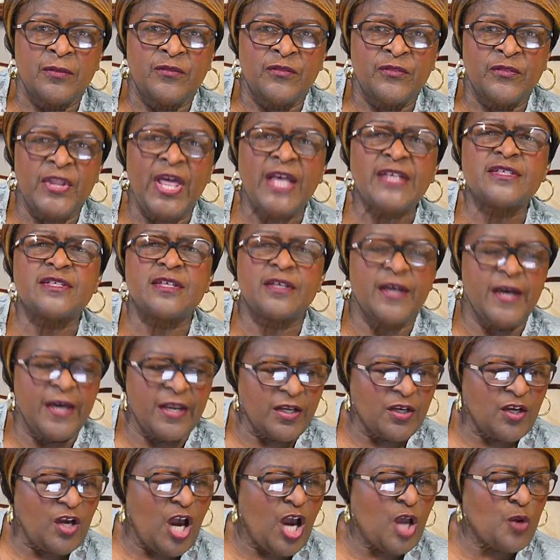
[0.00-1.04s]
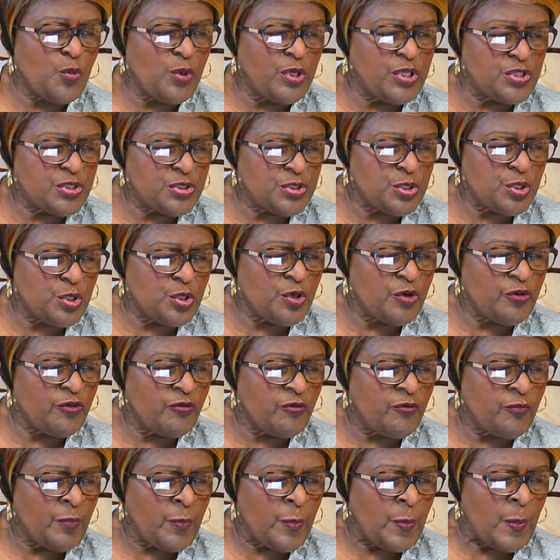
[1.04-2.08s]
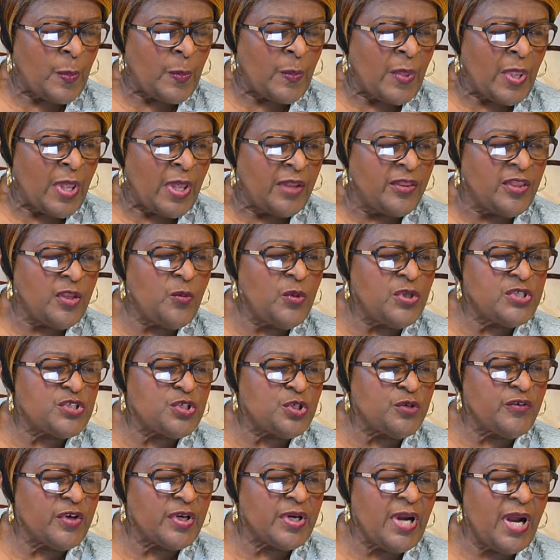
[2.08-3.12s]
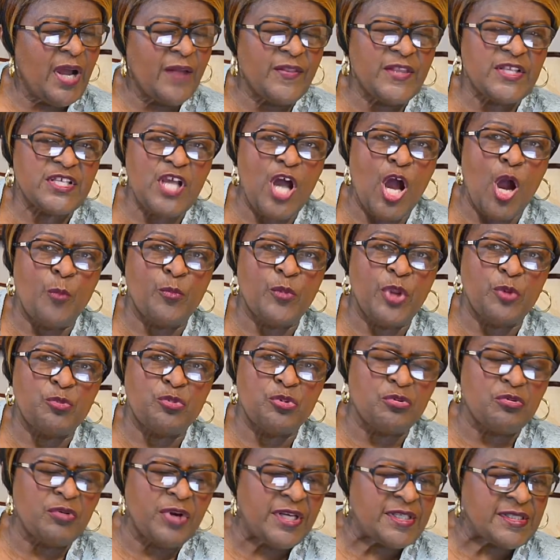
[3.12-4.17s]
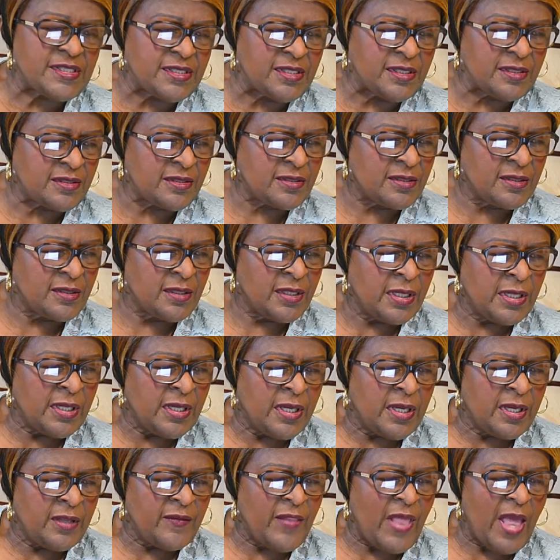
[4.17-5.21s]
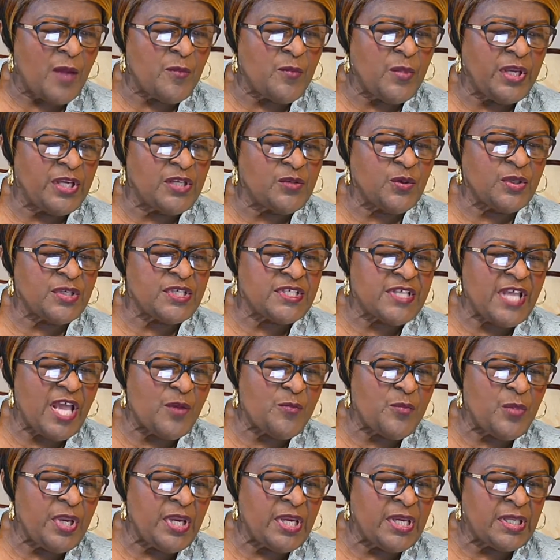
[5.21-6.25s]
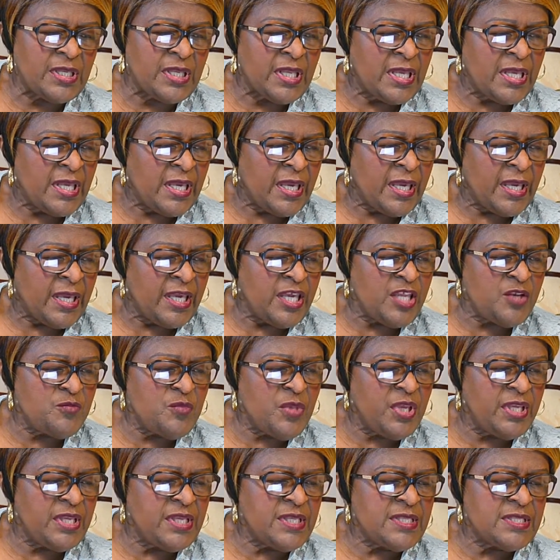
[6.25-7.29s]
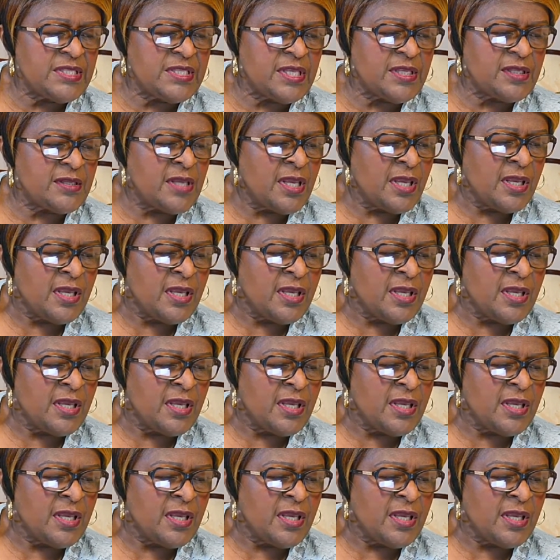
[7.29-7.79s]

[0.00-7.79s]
That's the kind of God we serve. And then we serve a God that's omnipresent. That means, what does that mean? It means that